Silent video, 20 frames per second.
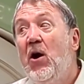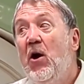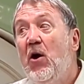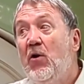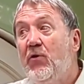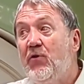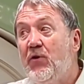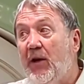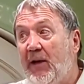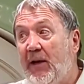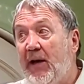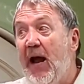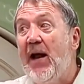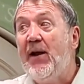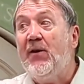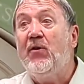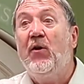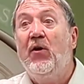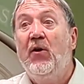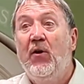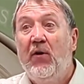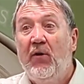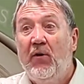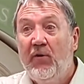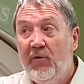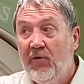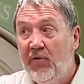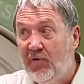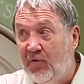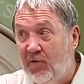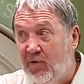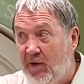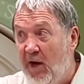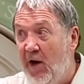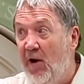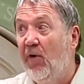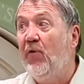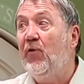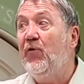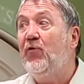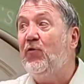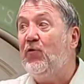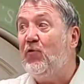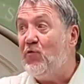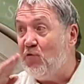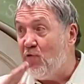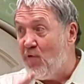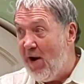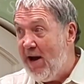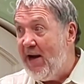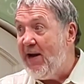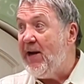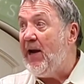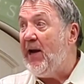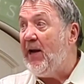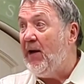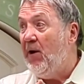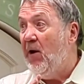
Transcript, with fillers: to get skills training,